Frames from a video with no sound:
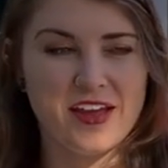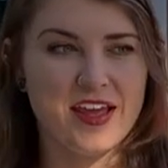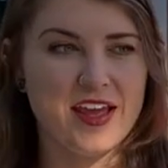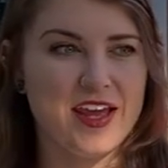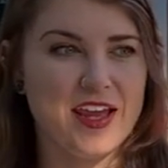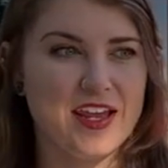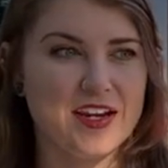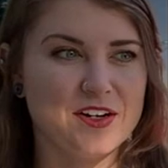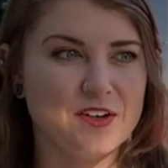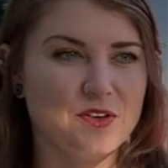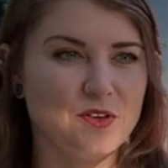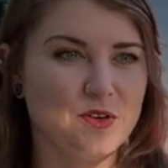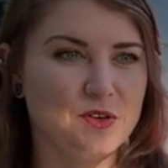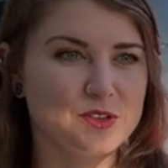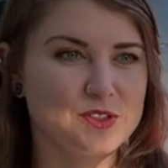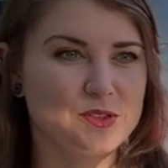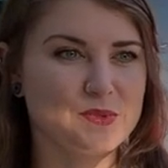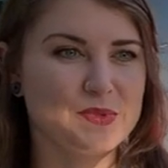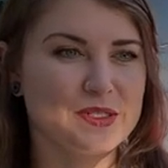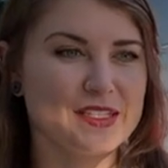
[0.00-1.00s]
and
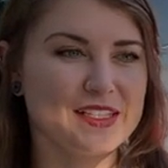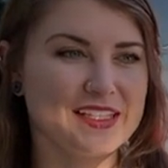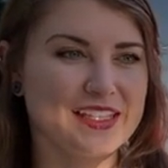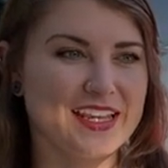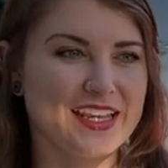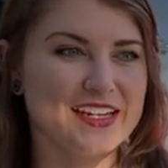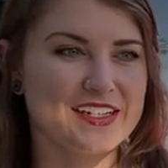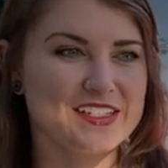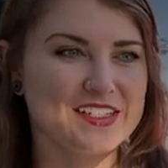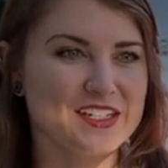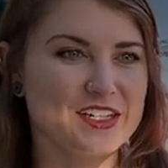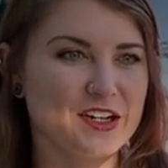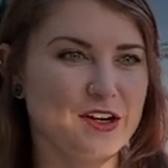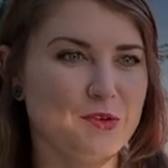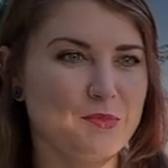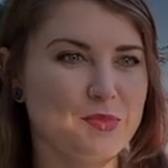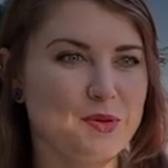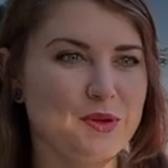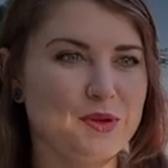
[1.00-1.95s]
ultimately ended up